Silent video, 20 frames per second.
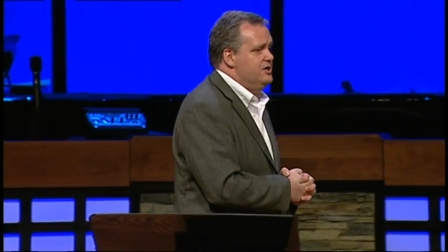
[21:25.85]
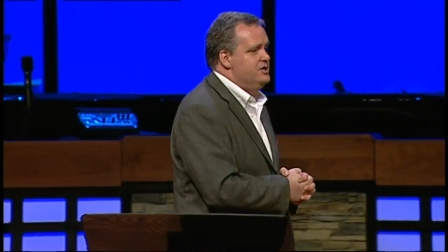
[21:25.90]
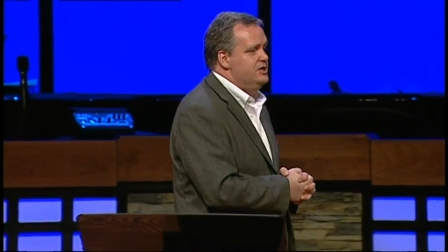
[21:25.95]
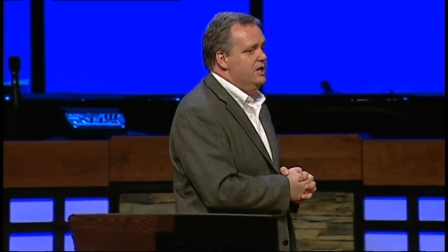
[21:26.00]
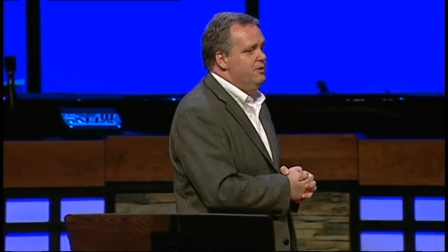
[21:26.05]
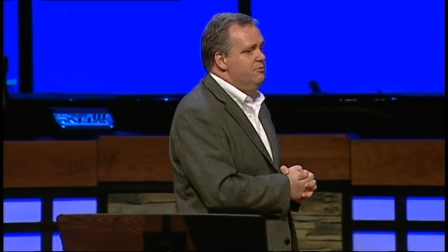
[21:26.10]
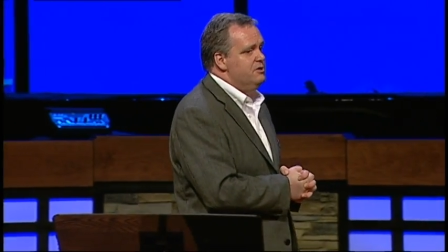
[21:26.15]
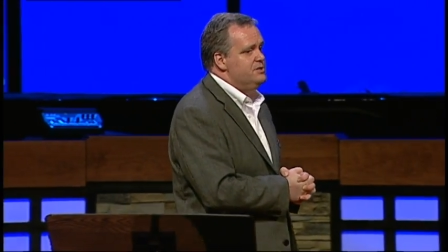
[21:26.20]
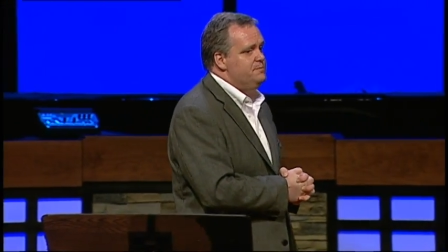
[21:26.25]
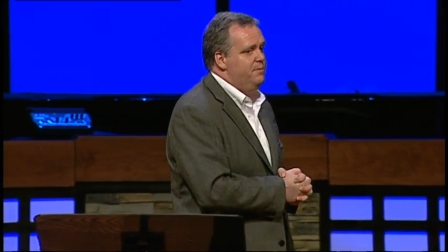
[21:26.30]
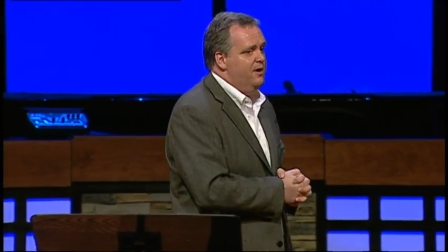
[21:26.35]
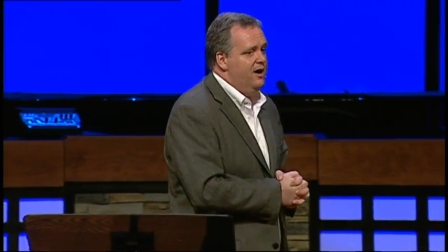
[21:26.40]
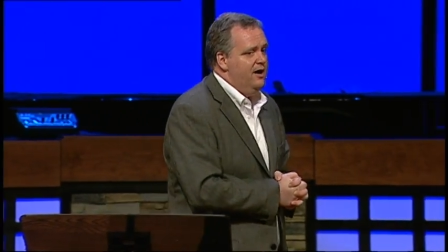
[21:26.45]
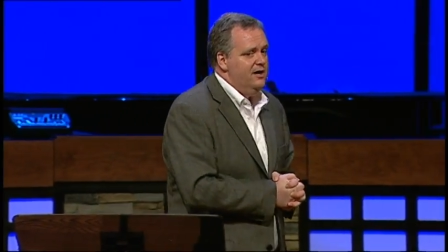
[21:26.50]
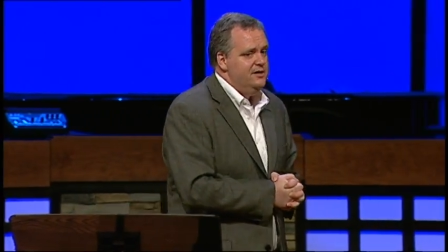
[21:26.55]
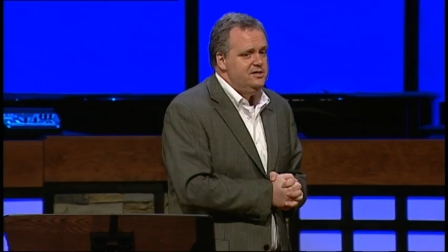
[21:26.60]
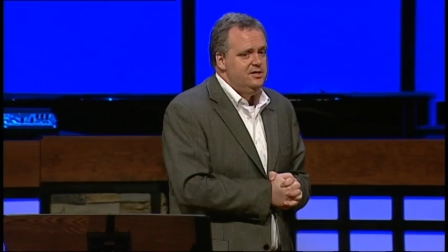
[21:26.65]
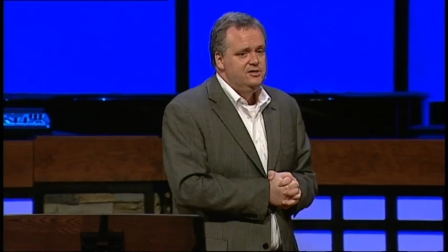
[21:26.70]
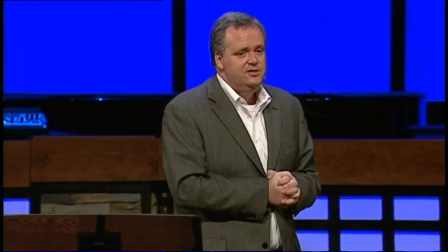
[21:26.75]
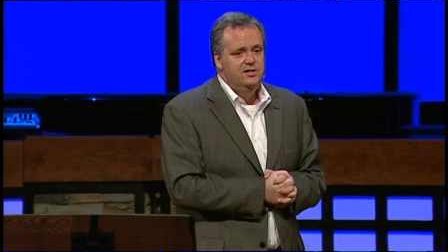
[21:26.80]
she
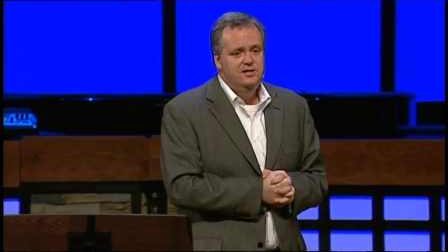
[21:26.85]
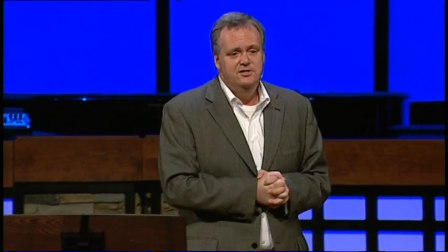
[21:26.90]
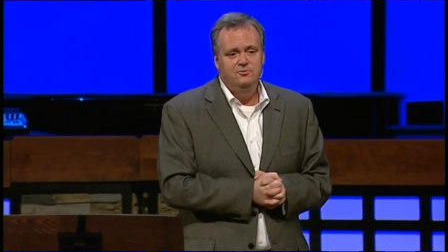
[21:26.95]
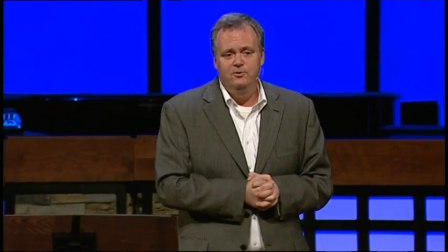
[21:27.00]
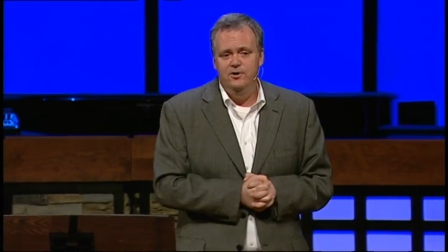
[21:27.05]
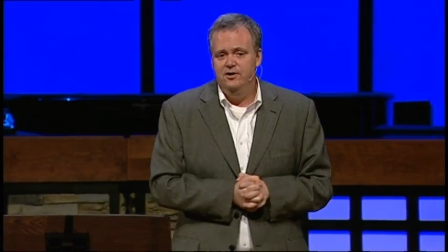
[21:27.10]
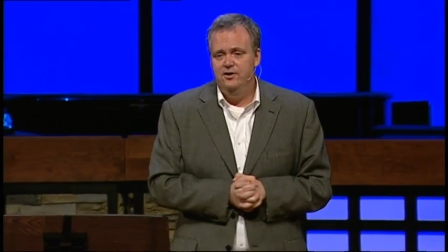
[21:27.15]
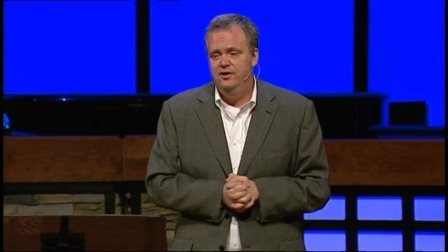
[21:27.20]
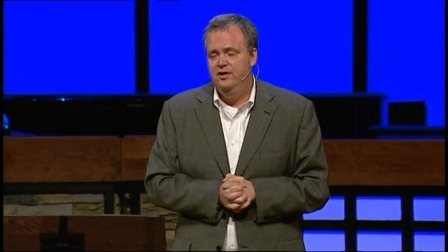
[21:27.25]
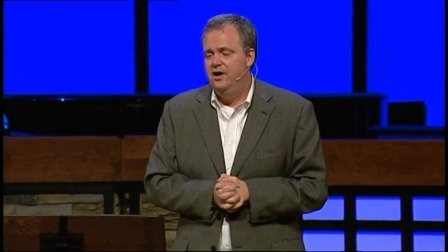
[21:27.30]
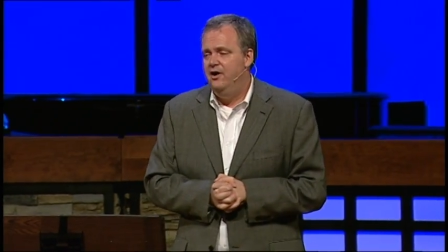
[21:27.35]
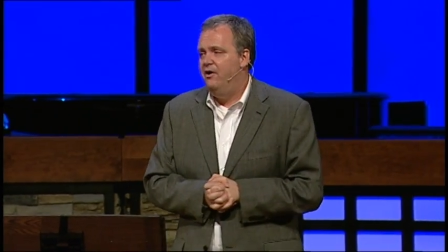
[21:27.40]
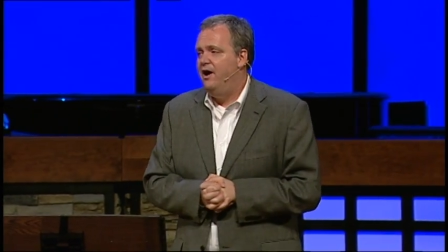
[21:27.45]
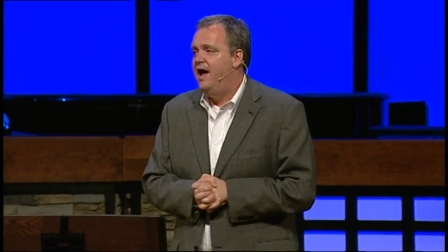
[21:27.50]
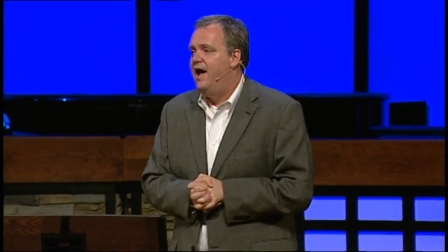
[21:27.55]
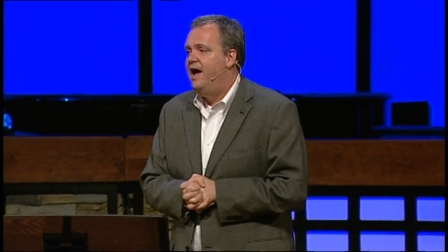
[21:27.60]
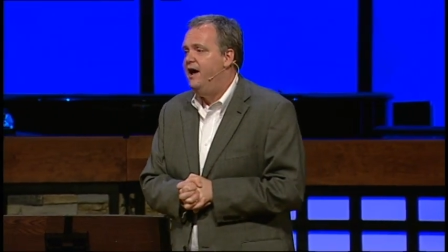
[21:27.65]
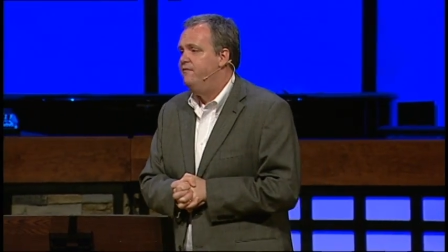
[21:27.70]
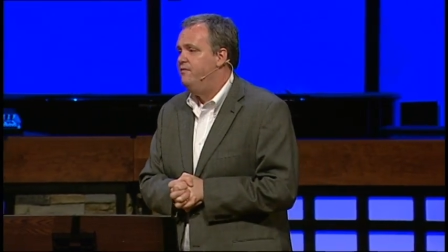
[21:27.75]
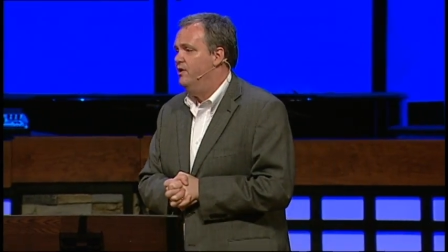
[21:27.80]
responds and says, Well, you know, I
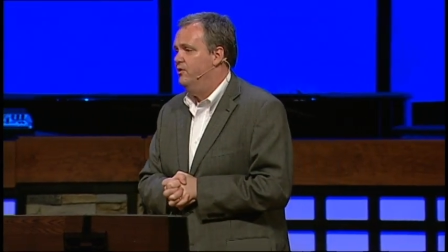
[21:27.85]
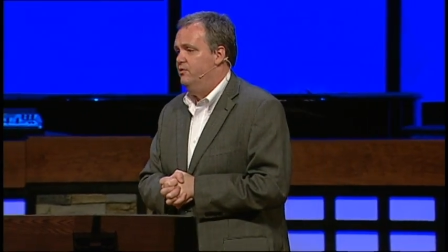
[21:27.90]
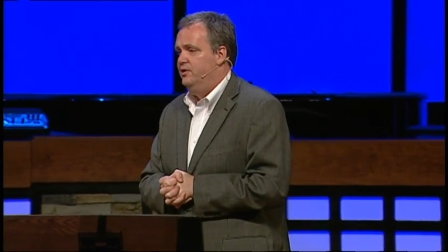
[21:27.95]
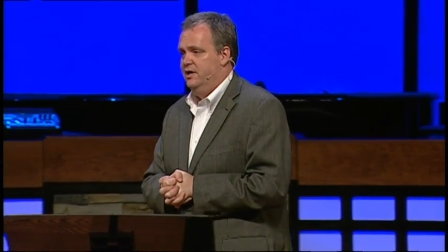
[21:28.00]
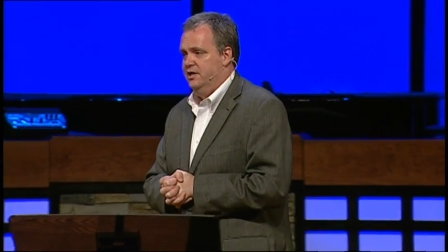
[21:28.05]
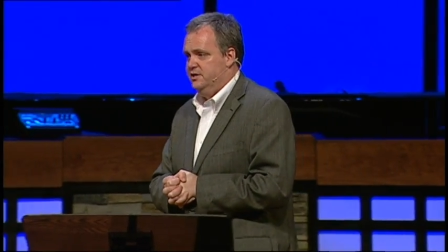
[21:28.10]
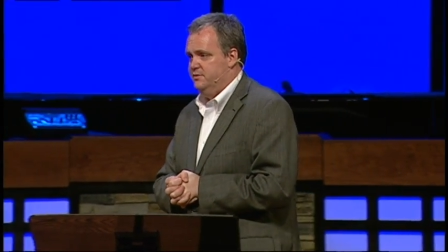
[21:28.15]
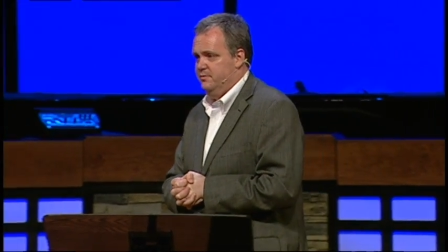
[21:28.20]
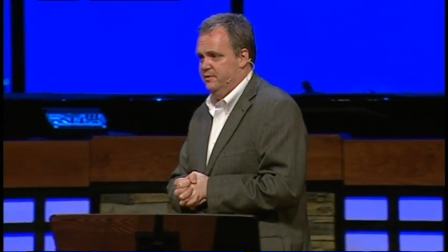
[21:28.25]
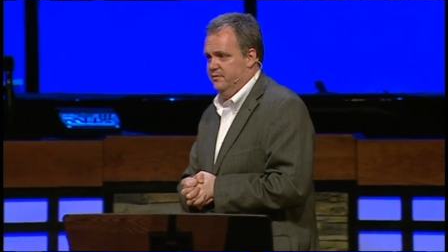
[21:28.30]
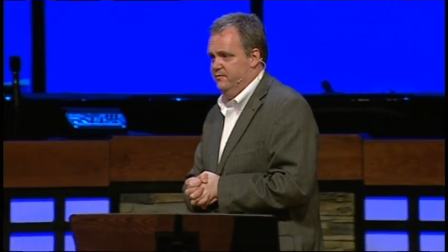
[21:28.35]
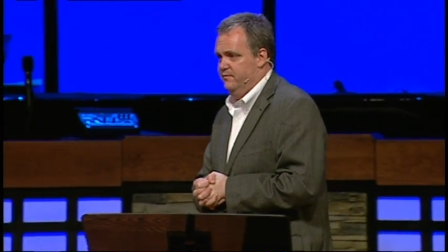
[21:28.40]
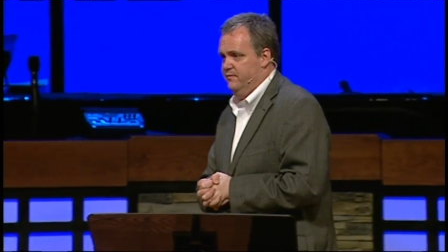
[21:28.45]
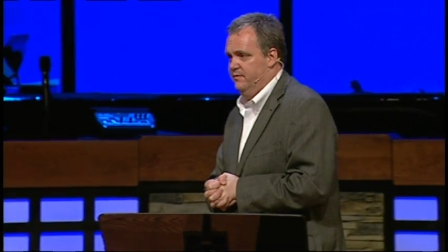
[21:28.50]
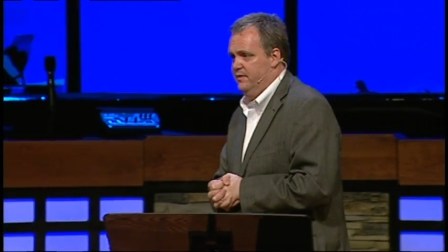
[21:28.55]
have no husband.